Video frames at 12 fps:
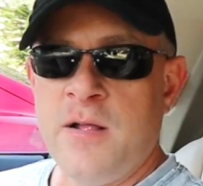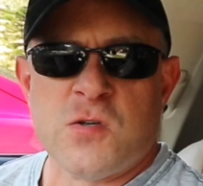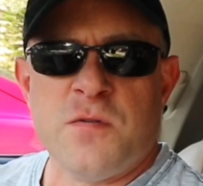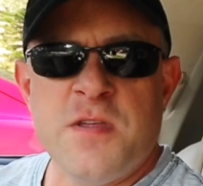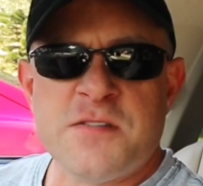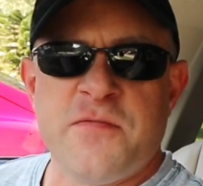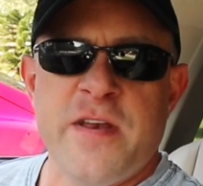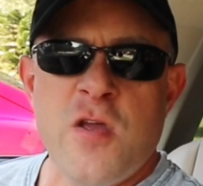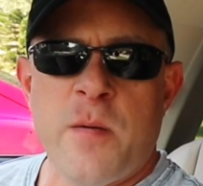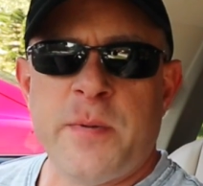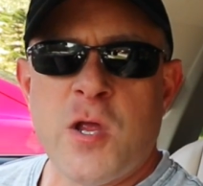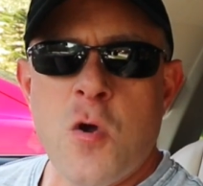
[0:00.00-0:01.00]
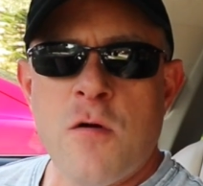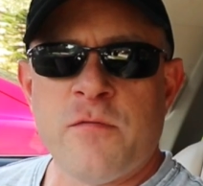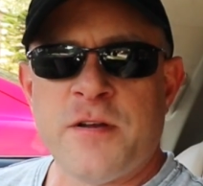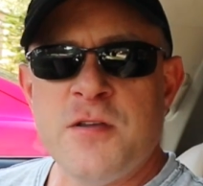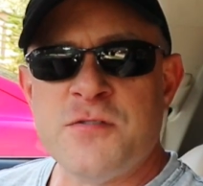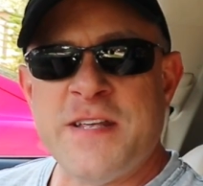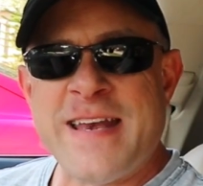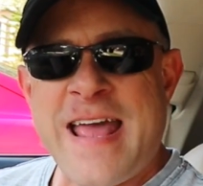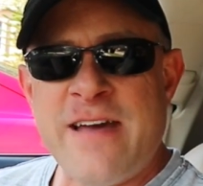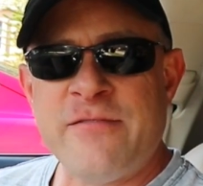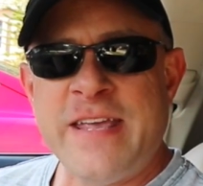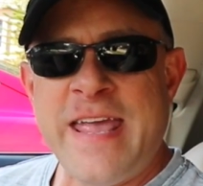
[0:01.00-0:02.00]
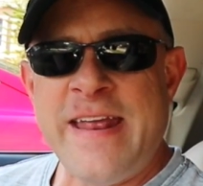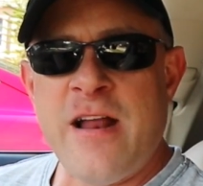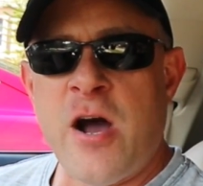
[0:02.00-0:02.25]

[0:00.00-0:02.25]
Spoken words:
So in this video, I'm going to go over using Navigate